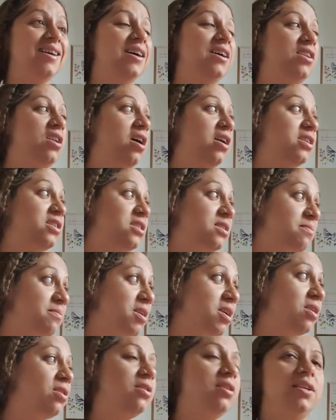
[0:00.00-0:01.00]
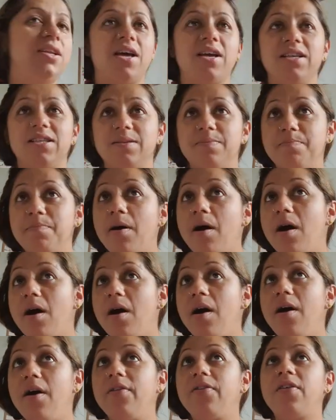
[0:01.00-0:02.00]
A nice meal, a nice
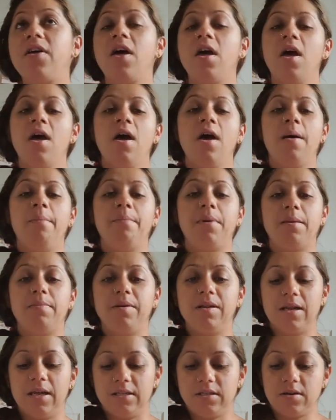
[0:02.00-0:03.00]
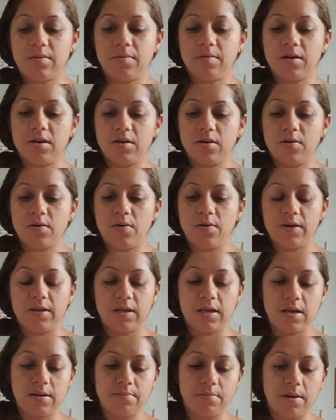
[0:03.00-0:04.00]
bath. Maybe later I'm gonna go and
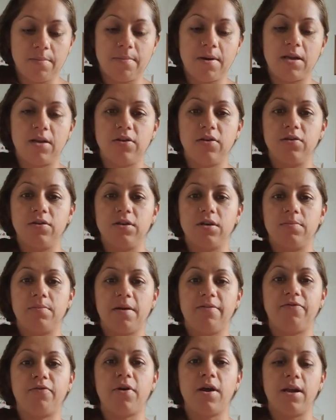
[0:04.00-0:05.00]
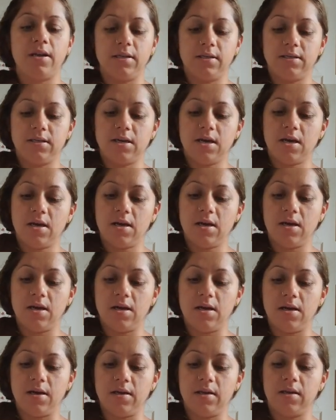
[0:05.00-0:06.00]
get my manicure done. My friend
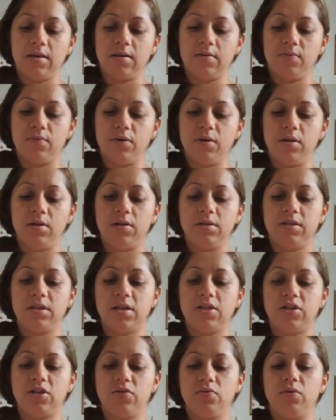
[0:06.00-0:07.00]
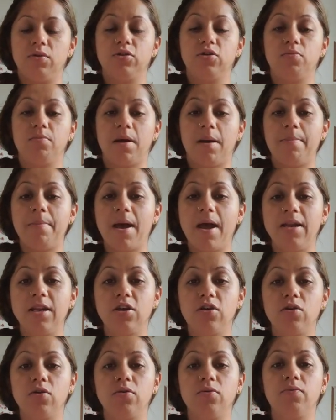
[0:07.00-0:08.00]
said she will do my
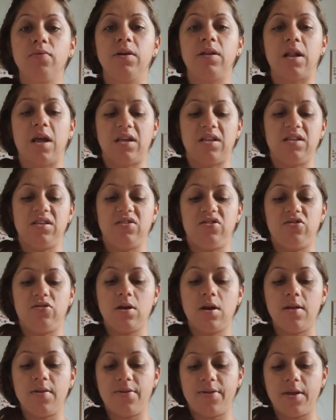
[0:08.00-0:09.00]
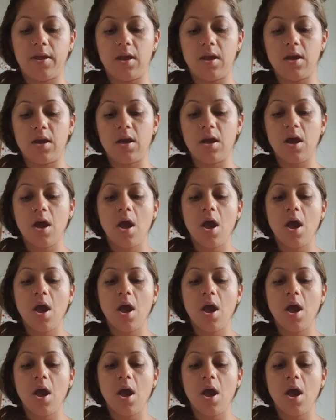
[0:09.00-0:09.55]
manicure with like this gel thing.